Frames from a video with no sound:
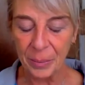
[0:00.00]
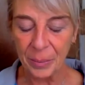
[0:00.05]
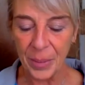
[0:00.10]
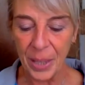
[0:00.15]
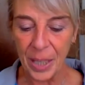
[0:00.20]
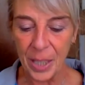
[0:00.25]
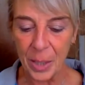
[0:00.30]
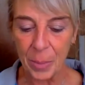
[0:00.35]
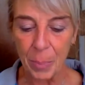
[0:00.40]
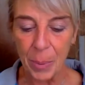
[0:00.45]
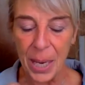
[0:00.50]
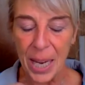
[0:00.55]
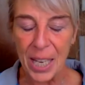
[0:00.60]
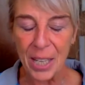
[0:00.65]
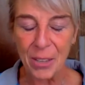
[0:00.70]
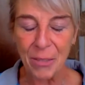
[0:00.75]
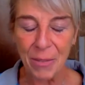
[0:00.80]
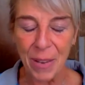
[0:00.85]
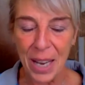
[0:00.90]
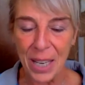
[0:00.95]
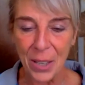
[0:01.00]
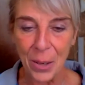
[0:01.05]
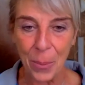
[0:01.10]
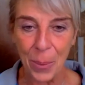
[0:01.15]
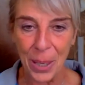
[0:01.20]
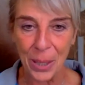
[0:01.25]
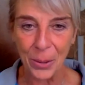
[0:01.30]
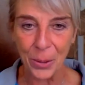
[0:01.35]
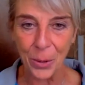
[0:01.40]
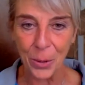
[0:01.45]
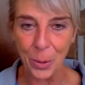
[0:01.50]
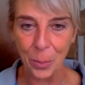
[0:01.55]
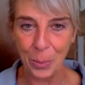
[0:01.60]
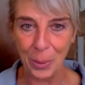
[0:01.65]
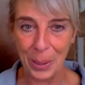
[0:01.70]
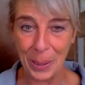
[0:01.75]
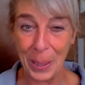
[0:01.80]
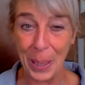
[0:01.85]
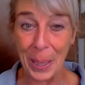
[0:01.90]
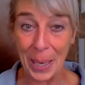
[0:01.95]
explains very well the group
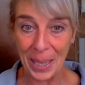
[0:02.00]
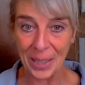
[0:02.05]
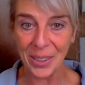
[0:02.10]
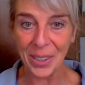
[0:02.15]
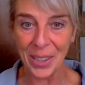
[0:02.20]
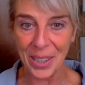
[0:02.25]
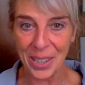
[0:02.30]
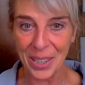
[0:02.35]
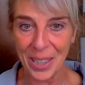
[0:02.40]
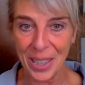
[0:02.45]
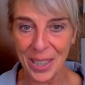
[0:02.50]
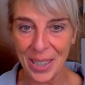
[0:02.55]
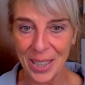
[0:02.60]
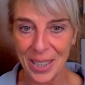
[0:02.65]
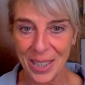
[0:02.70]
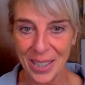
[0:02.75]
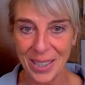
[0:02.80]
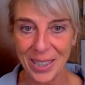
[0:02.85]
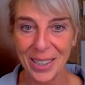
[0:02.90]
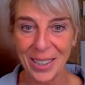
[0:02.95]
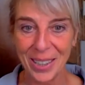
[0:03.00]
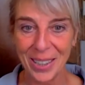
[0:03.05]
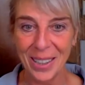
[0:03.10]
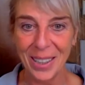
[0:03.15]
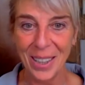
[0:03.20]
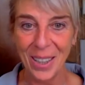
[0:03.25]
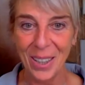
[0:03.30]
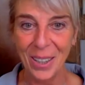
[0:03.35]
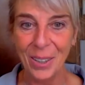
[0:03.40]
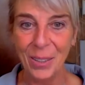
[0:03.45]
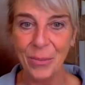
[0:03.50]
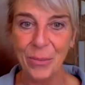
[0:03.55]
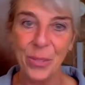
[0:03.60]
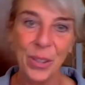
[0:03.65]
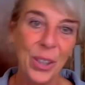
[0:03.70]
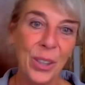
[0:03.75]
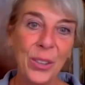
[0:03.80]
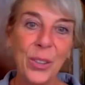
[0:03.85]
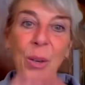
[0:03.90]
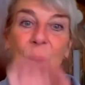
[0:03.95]
characteristics of
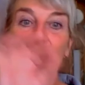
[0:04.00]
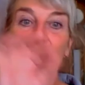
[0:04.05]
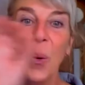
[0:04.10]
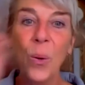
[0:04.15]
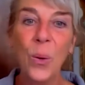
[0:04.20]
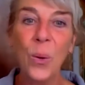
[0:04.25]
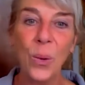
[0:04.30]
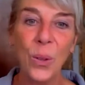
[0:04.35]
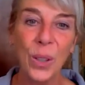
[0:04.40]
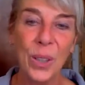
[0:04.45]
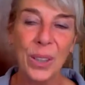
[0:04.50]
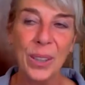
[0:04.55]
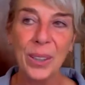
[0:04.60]
the whole